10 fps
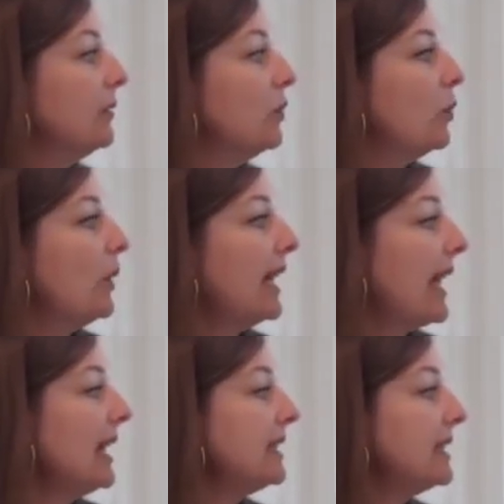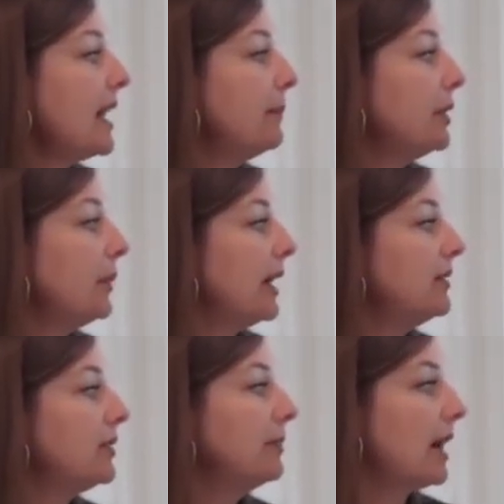We can't stop the waves
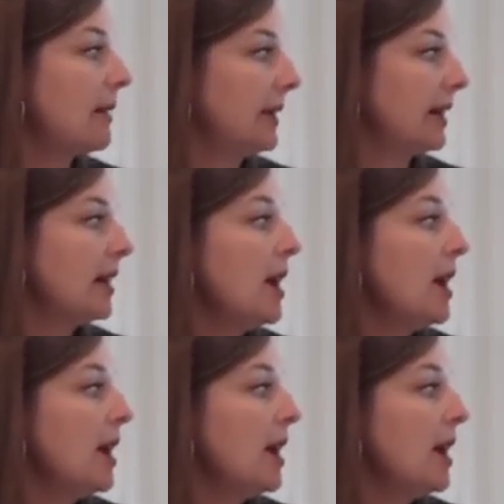from coming,